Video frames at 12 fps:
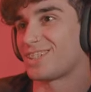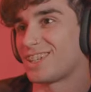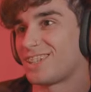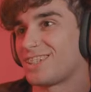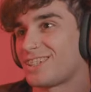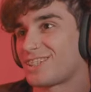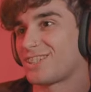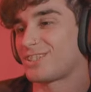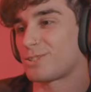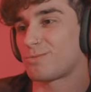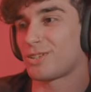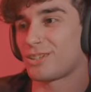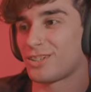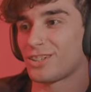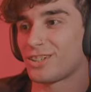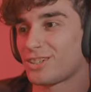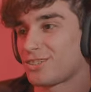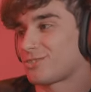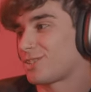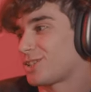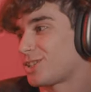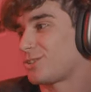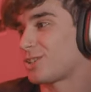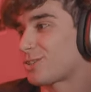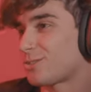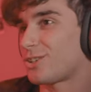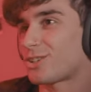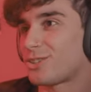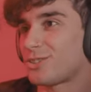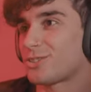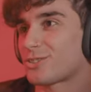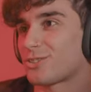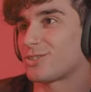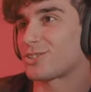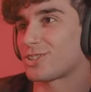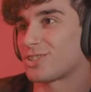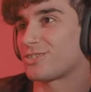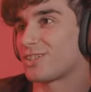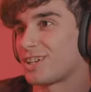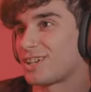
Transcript: Danny, she's just being nice right now. Like, they're not going to start shit right